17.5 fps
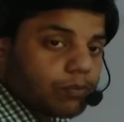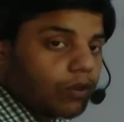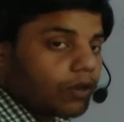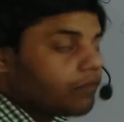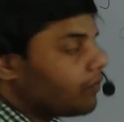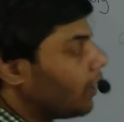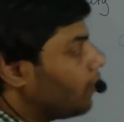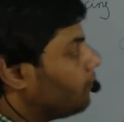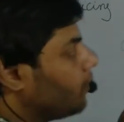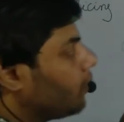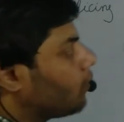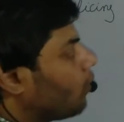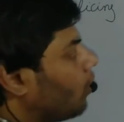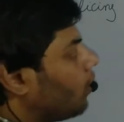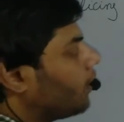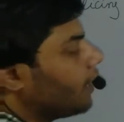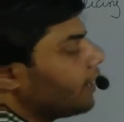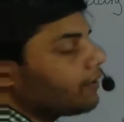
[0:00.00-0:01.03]
modified, we
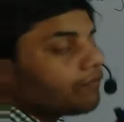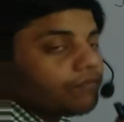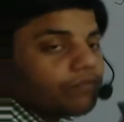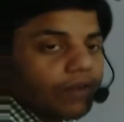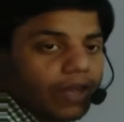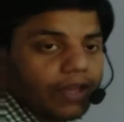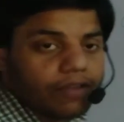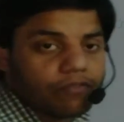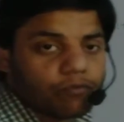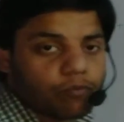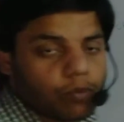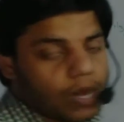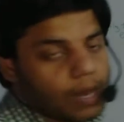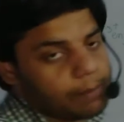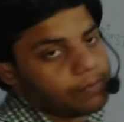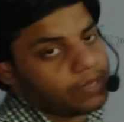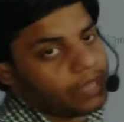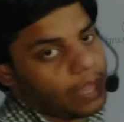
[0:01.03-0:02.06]
call that 5'
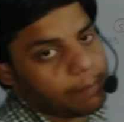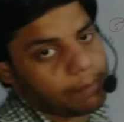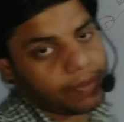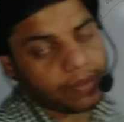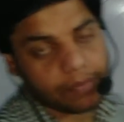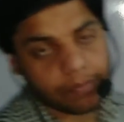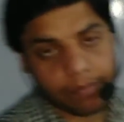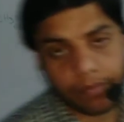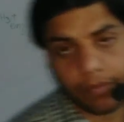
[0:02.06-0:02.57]
capping,